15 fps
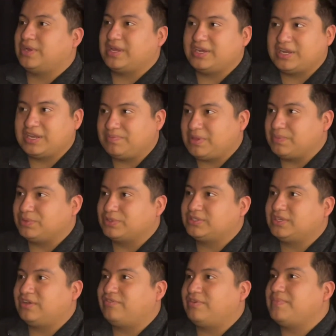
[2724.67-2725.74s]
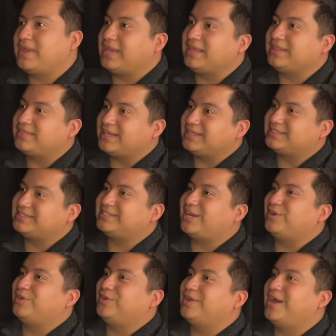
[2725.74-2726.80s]
editing people's stuff and making things
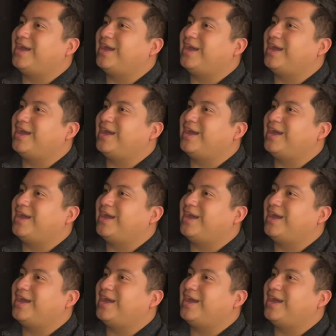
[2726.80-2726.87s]
sound